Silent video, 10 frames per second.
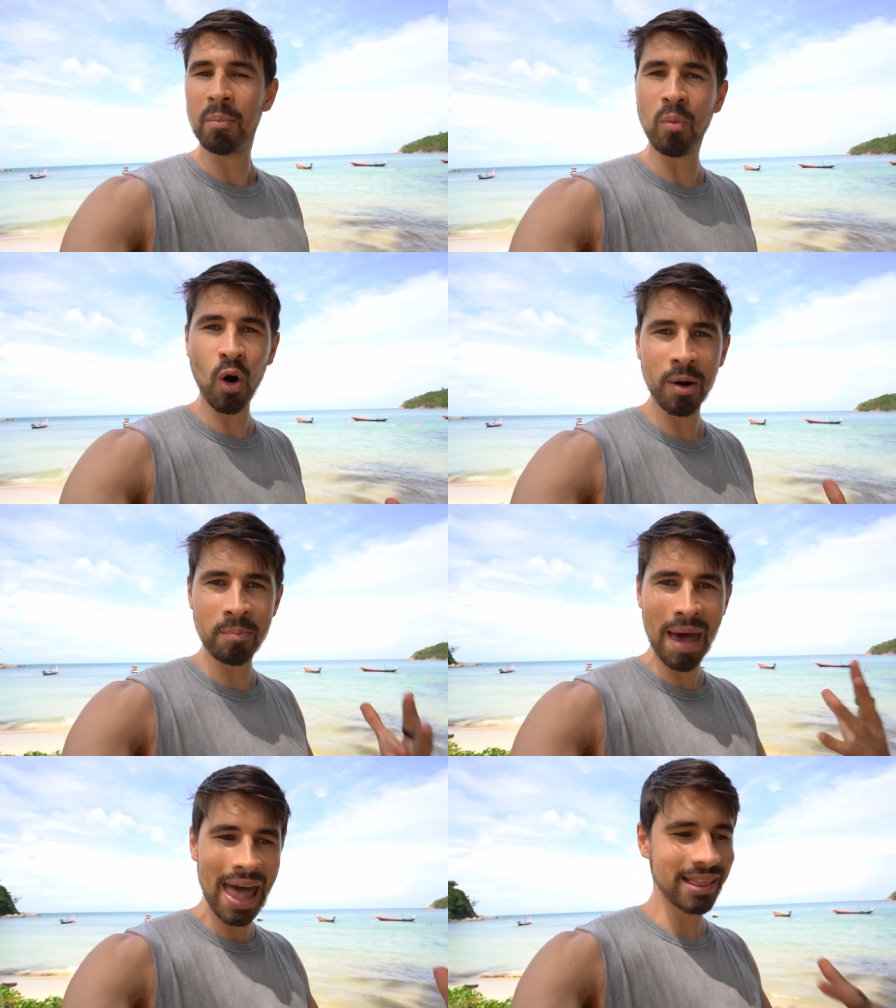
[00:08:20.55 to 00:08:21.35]
More
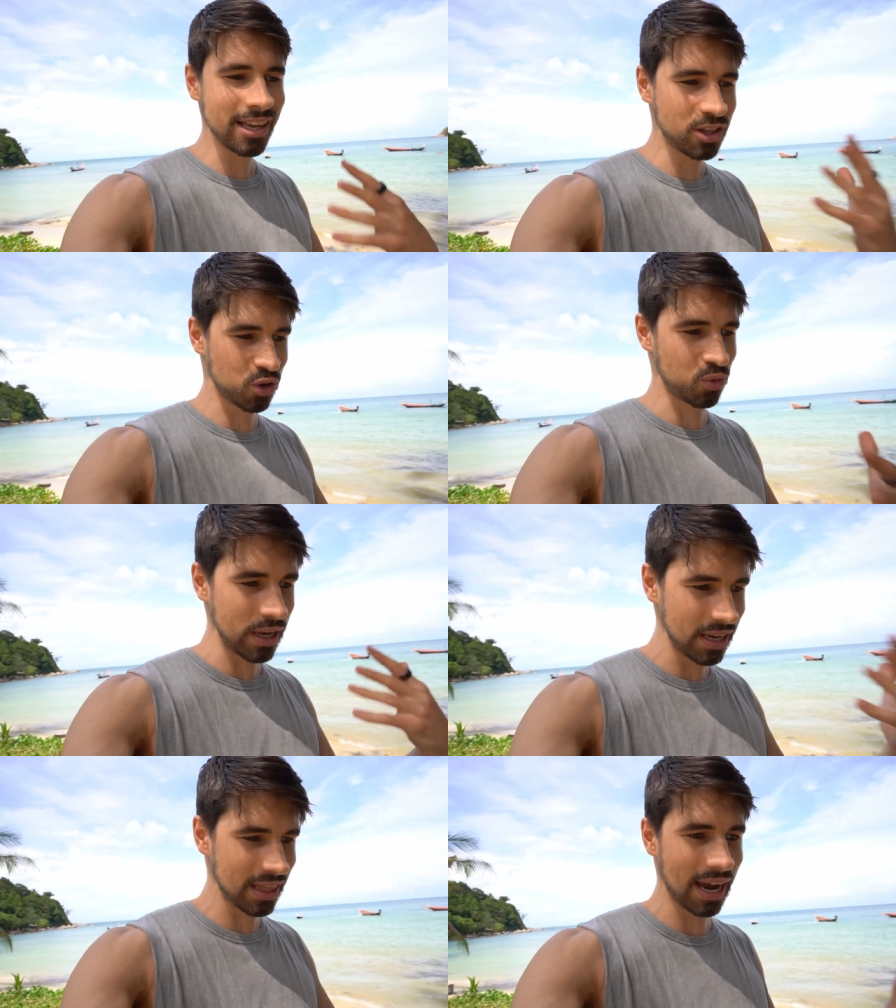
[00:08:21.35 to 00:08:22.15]
men need to
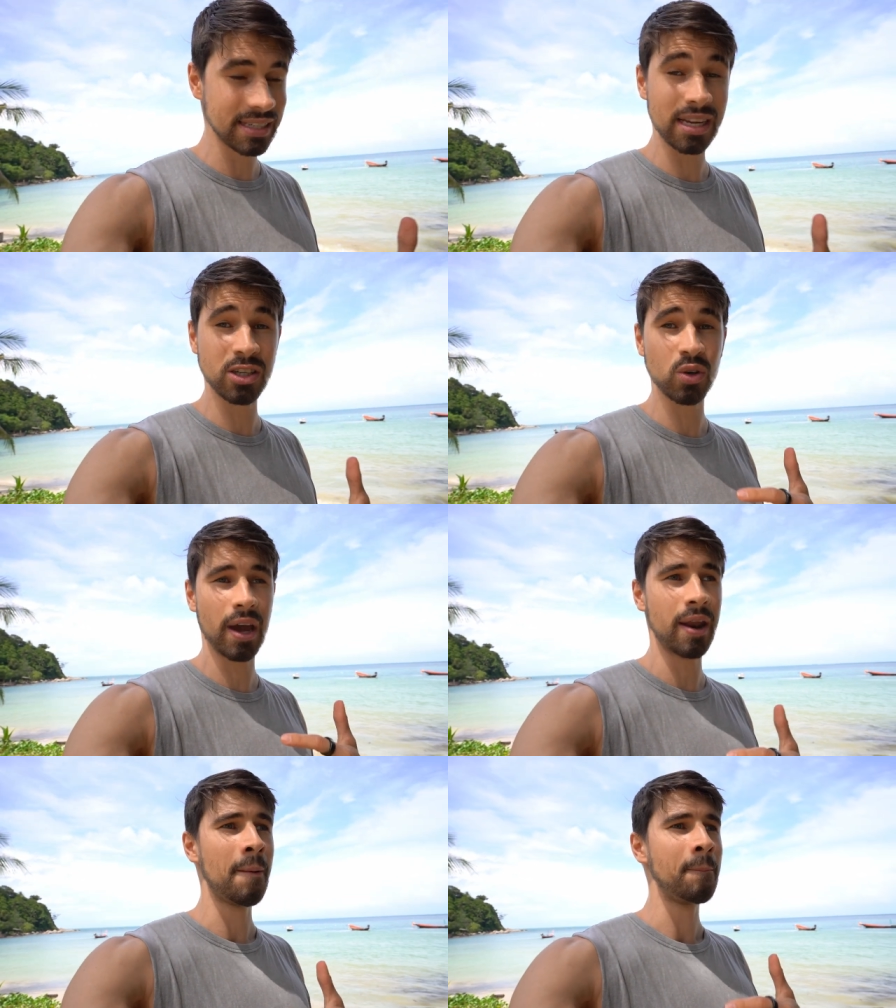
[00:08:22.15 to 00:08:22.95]
realize that you
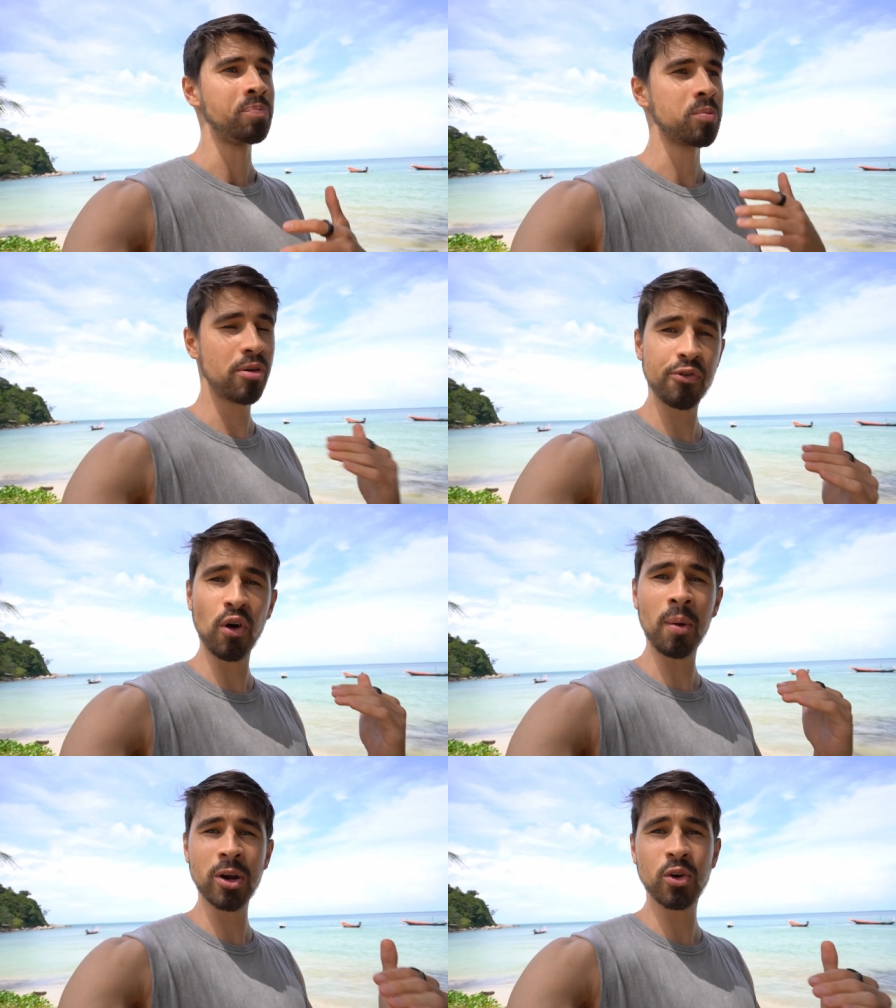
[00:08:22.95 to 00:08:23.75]
can
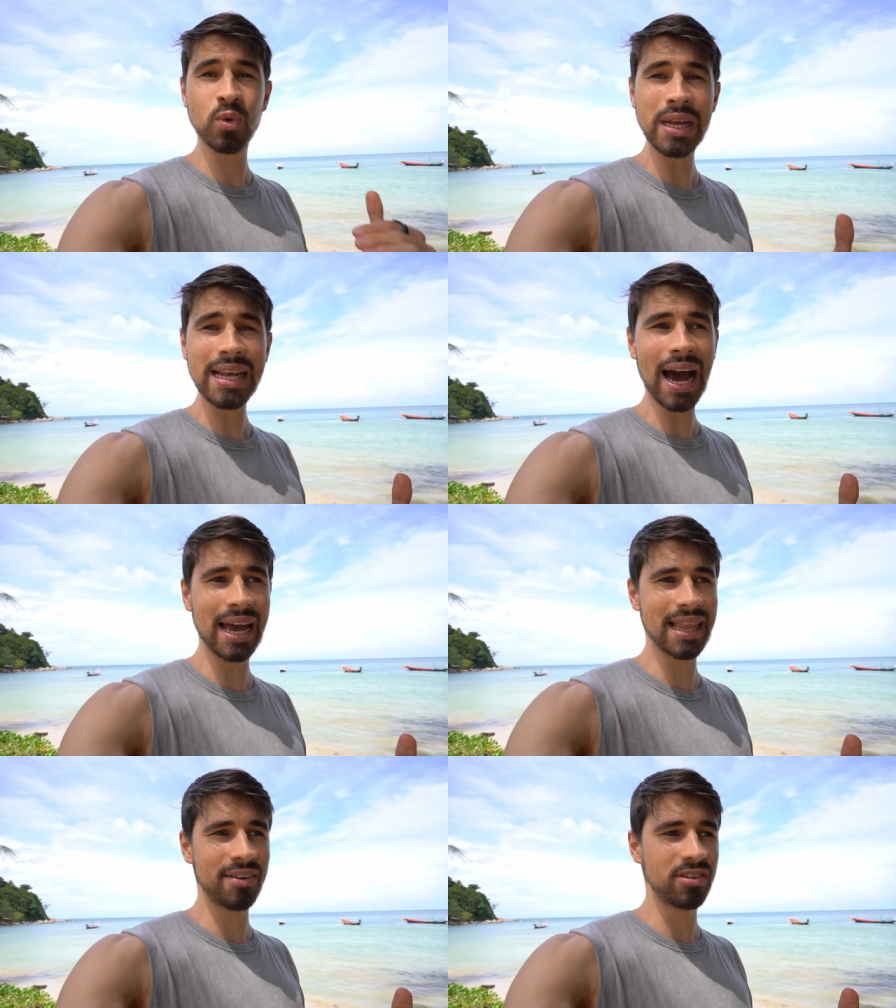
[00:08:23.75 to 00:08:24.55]
perform on a really
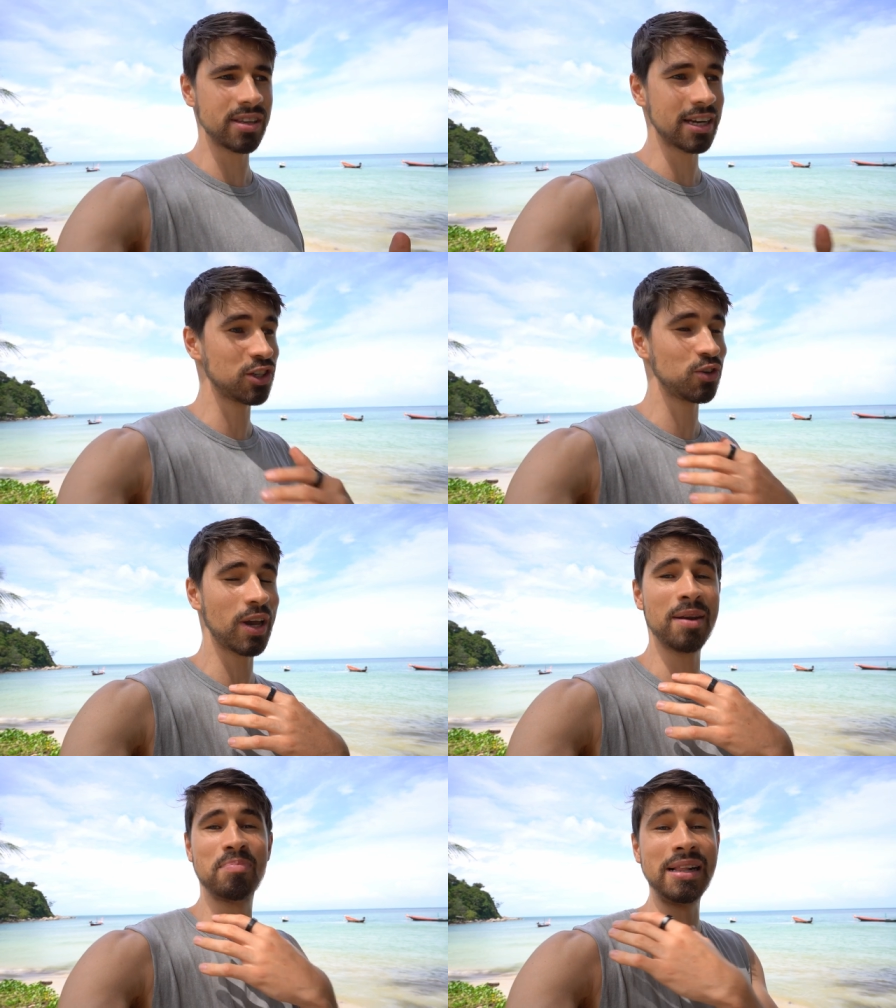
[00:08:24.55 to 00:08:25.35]
high level, that you
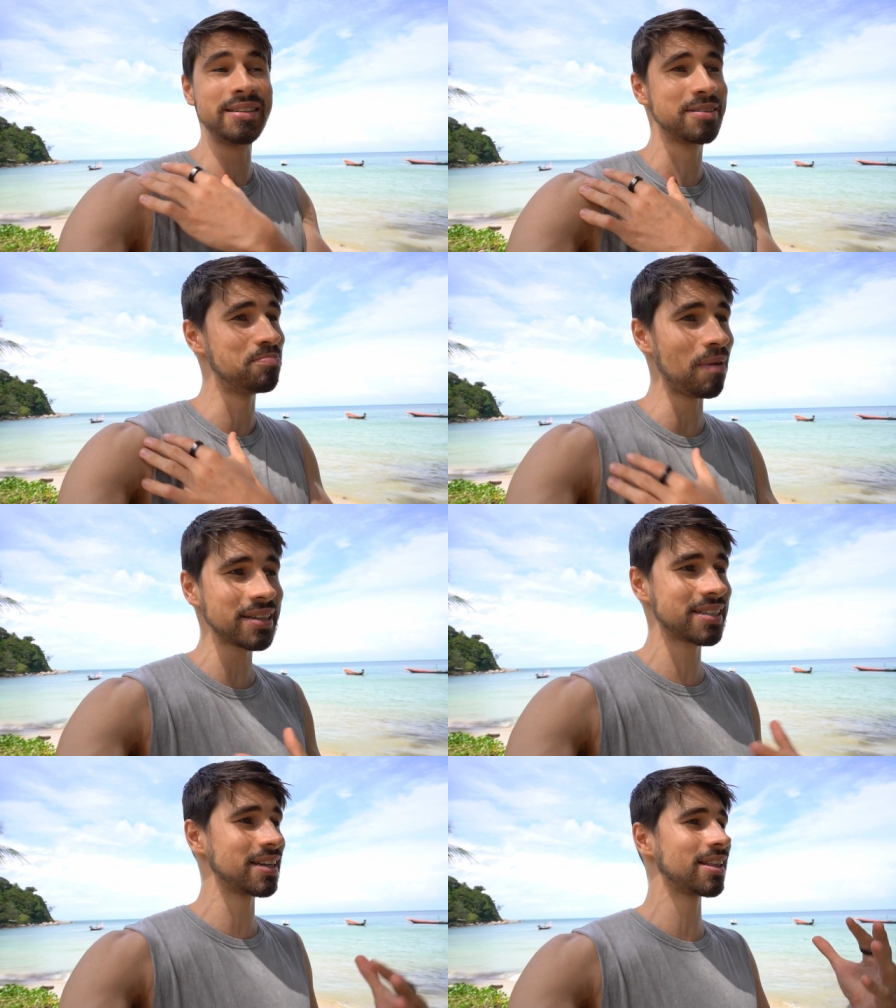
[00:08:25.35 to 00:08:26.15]
can build
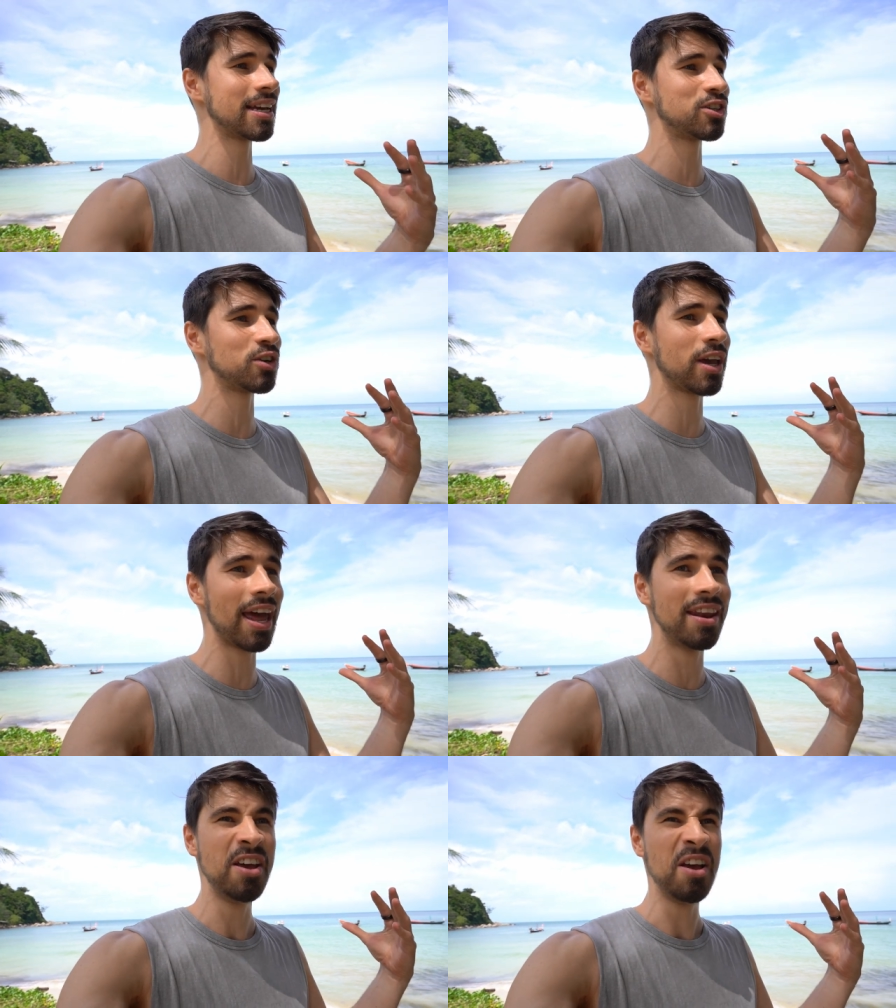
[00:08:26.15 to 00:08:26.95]
muscle, that you can